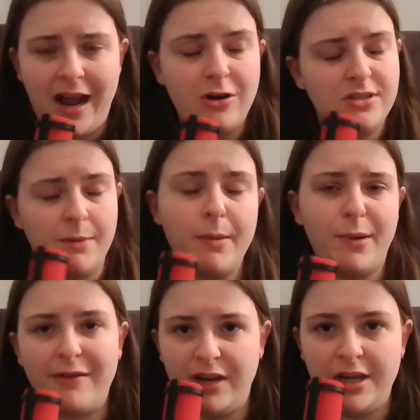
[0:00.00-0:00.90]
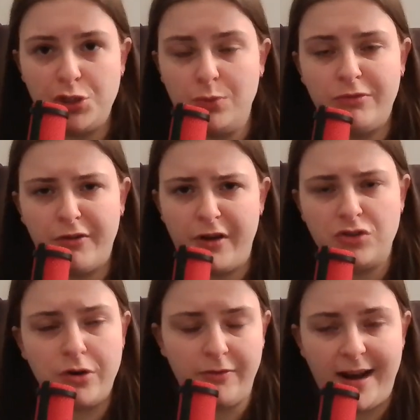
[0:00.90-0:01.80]
I know some people have an issue with
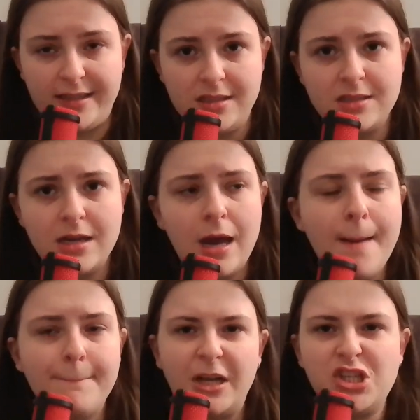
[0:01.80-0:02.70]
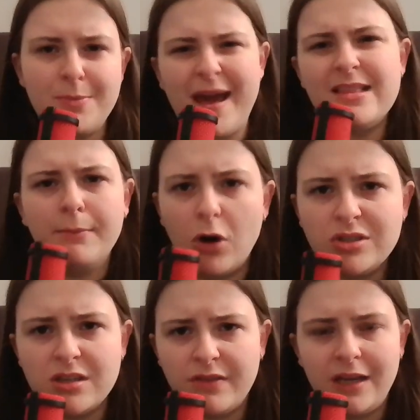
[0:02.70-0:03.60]
reverse grid races, but she made the
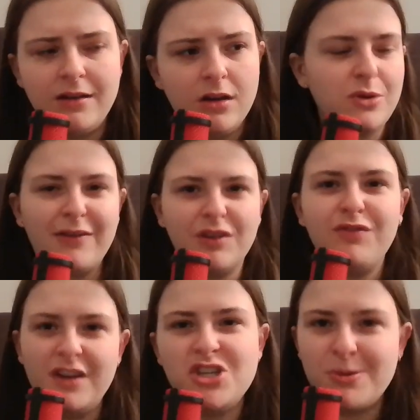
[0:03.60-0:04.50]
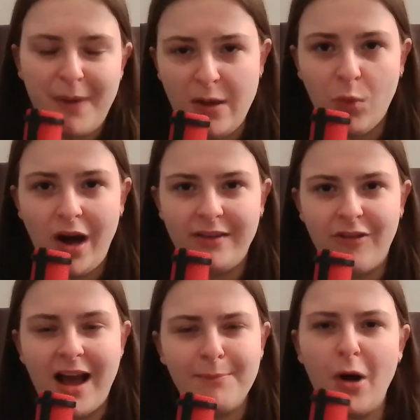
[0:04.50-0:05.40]
most of it. You have to finish in P1,
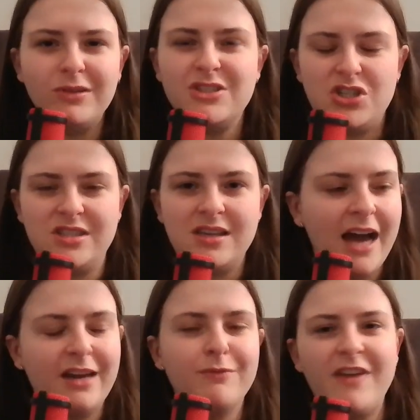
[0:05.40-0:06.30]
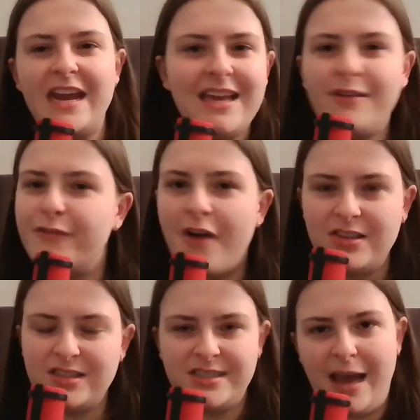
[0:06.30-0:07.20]
right? Pole is just a convenient
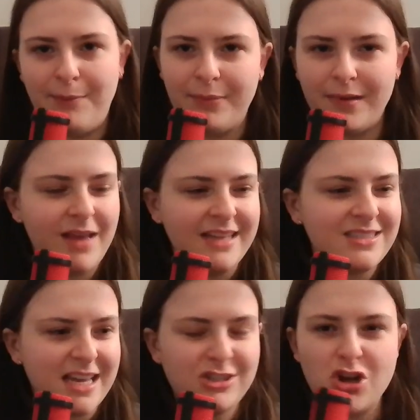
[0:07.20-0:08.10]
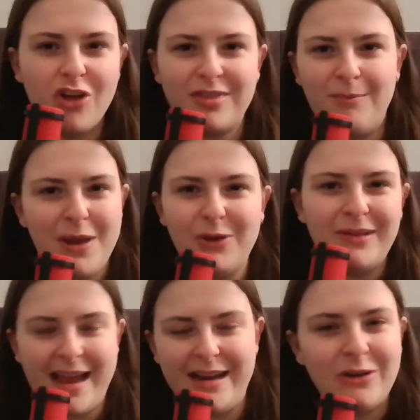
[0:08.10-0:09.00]
first step. It's not the be
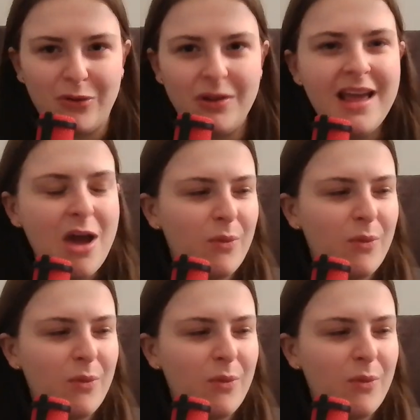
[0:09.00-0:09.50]
all end all.